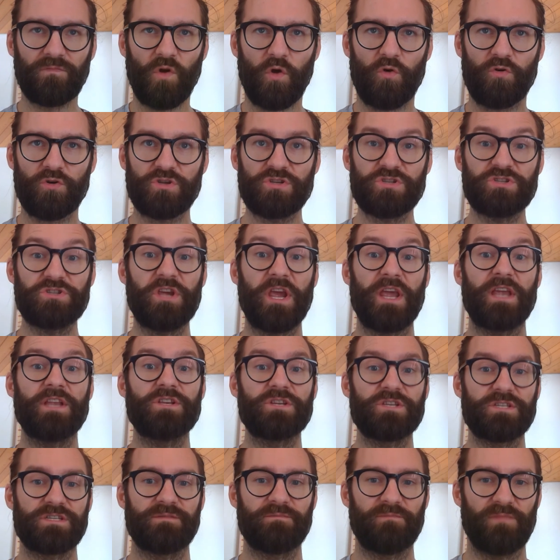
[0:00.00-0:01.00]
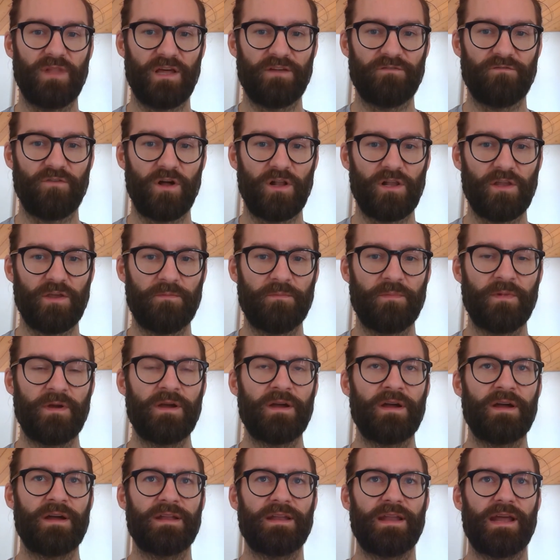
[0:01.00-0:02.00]
or changes in blood volume.
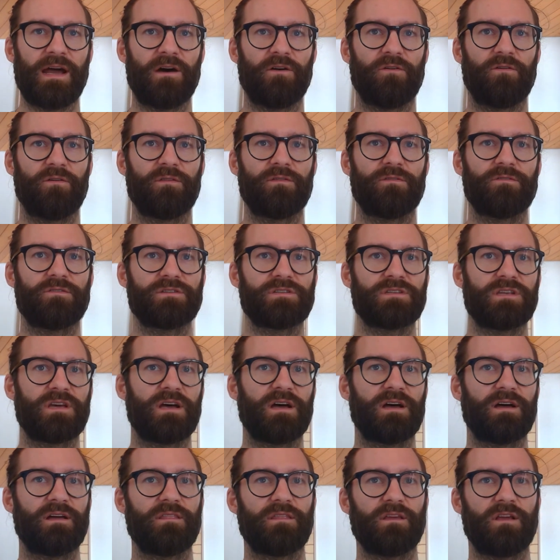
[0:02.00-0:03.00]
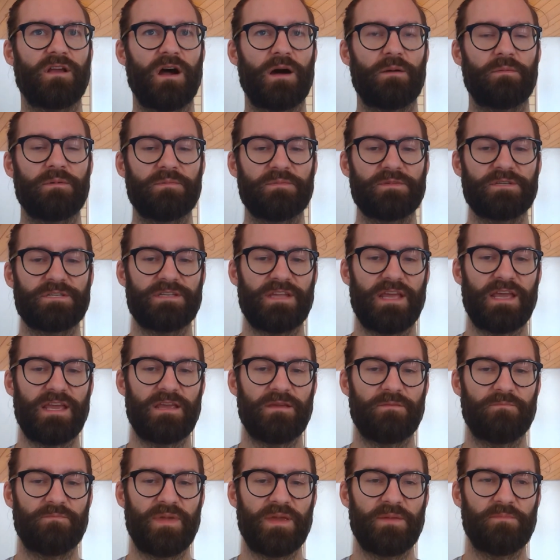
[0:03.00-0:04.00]
Now, there's a common
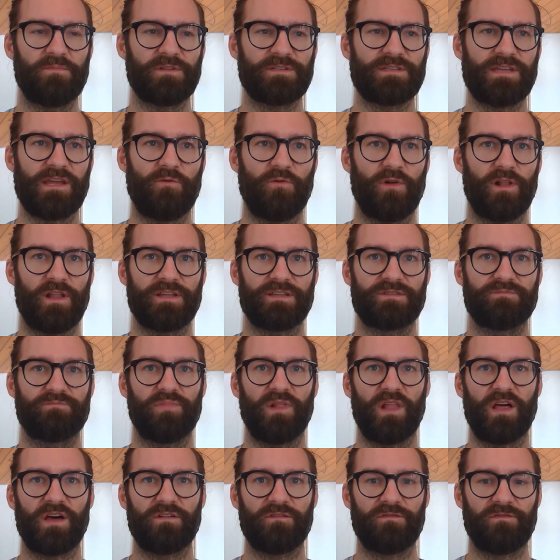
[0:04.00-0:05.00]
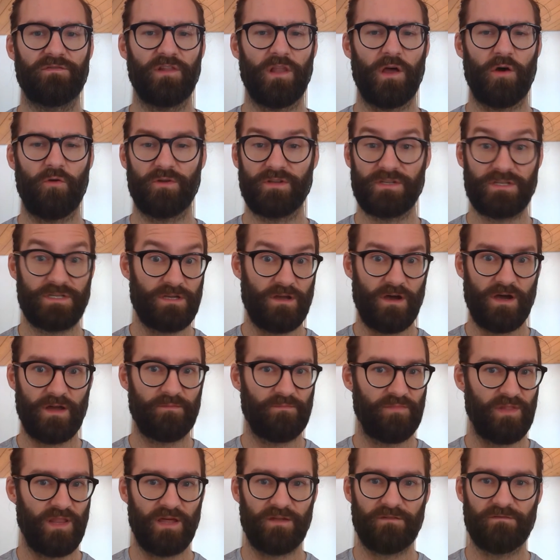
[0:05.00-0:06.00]
mistake. People say, well, it's blood flow. It's
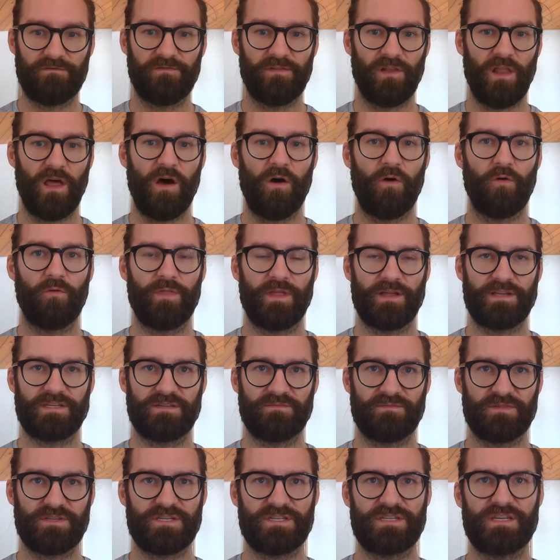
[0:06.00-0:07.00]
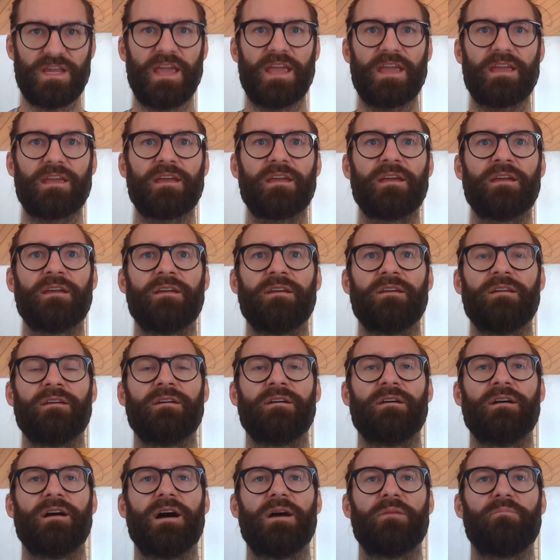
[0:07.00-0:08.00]
not blood flow. That's a mistake.
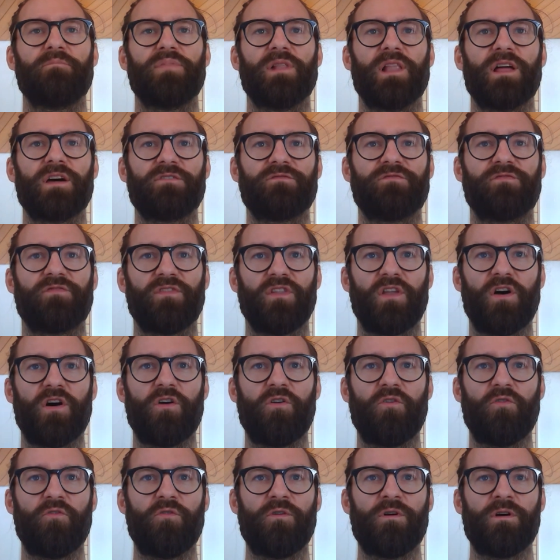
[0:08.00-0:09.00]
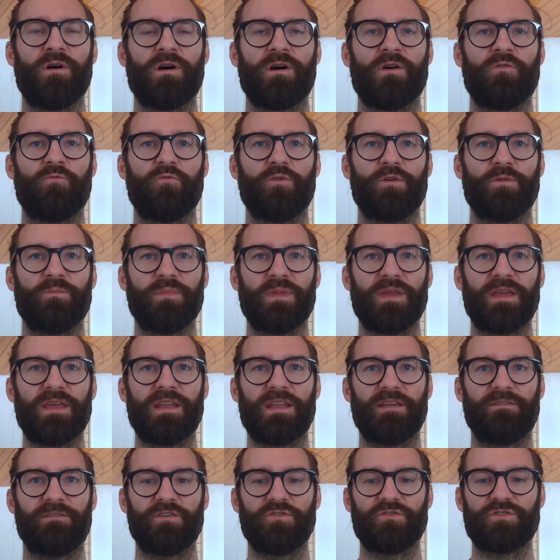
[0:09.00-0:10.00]
Blood flow would
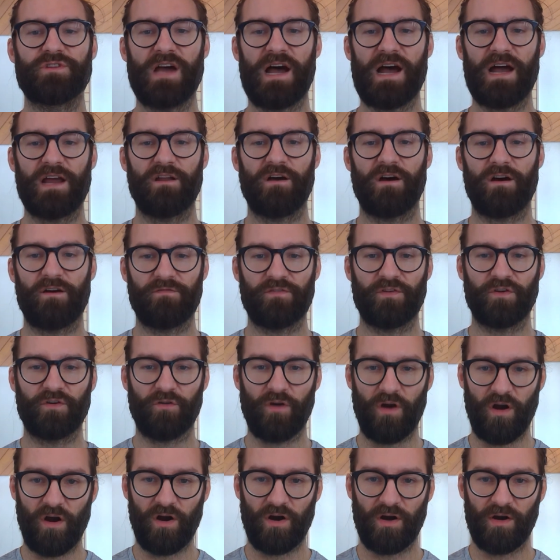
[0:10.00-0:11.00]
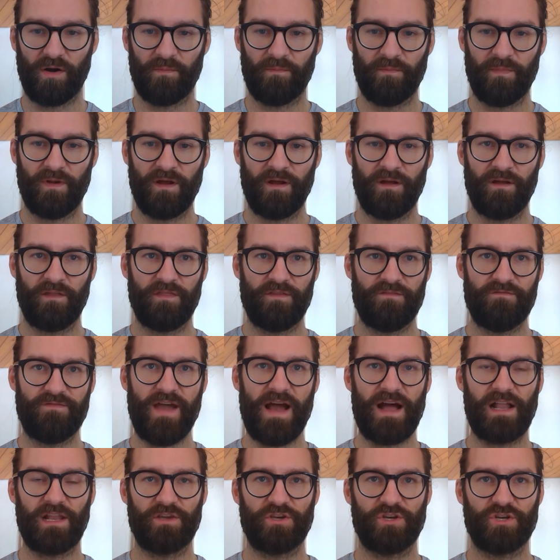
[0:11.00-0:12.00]
mean if you tied off your arm, the
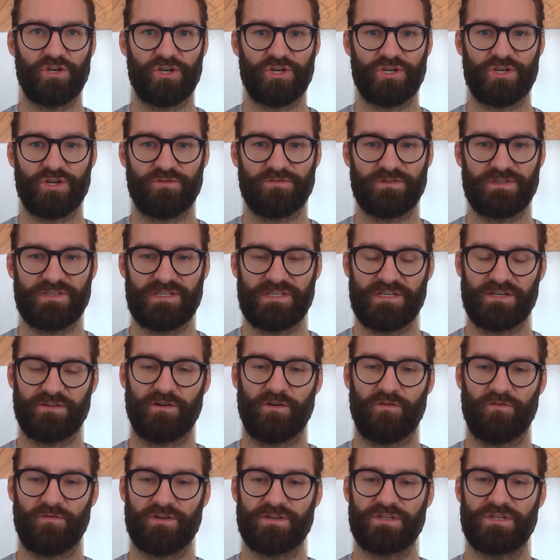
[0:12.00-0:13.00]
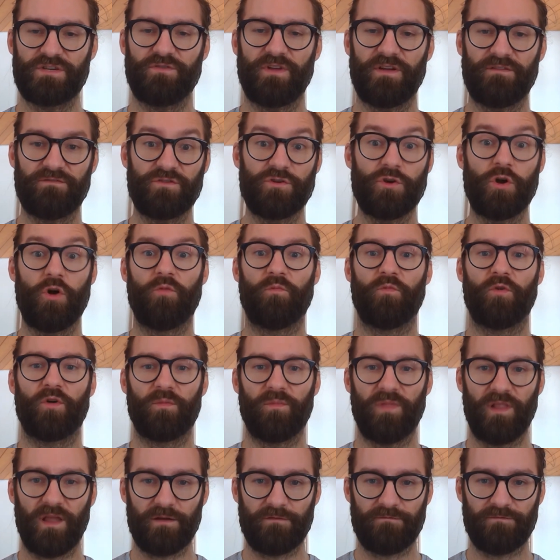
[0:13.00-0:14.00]
value should show 0 because you would have no more
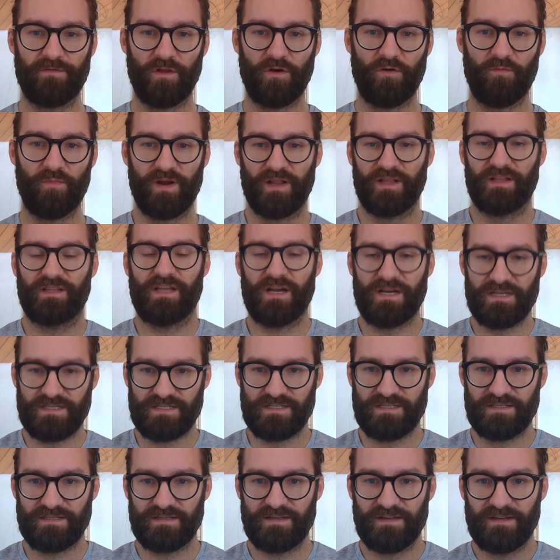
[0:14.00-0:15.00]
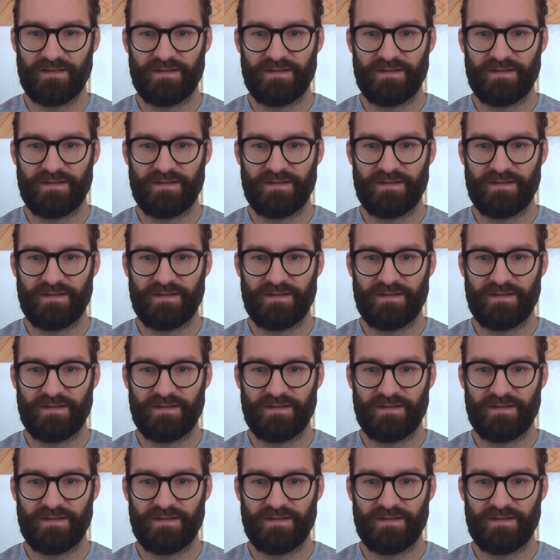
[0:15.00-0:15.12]
blood flow, but it doesn't.